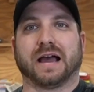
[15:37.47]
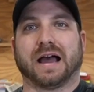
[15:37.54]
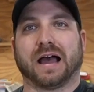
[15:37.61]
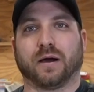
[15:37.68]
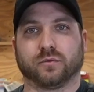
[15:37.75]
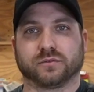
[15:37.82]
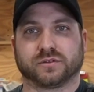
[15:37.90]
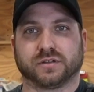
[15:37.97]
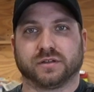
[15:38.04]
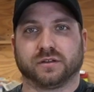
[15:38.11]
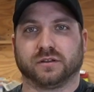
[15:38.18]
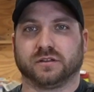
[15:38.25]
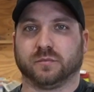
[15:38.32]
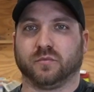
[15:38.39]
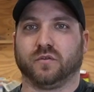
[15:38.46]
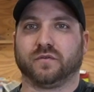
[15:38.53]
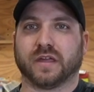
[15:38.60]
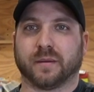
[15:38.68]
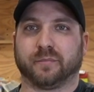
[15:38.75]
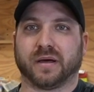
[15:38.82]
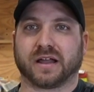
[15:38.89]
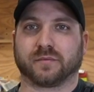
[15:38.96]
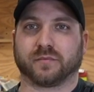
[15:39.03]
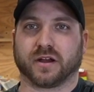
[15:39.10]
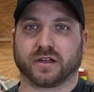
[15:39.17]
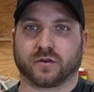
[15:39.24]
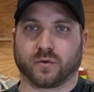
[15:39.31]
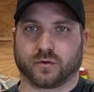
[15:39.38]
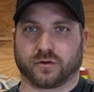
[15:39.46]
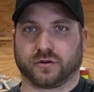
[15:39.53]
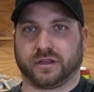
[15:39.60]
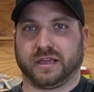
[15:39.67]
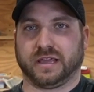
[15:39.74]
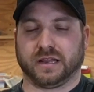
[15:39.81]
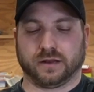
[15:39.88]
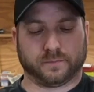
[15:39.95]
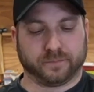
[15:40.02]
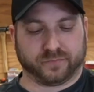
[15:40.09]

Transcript: out to move that bottom right corner in.